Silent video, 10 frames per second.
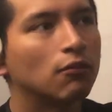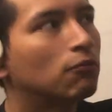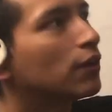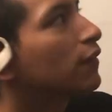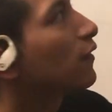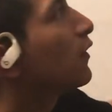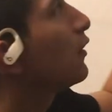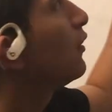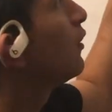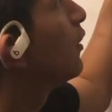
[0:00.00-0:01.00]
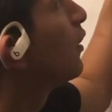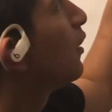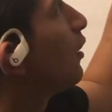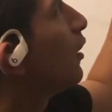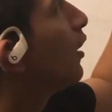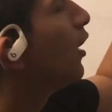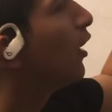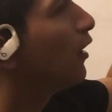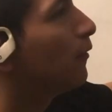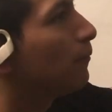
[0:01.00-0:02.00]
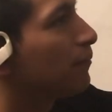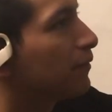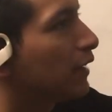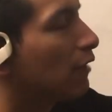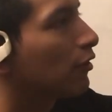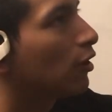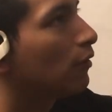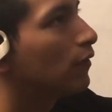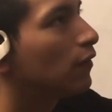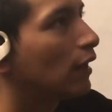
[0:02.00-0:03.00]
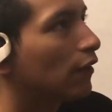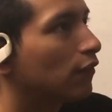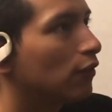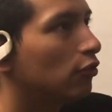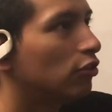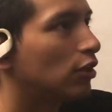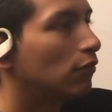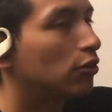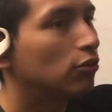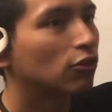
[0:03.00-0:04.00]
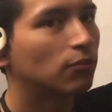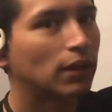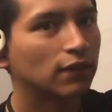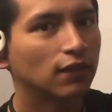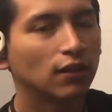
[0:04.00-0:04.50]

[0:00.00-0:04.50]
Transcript: what's something that would go into that solution, and what do you expect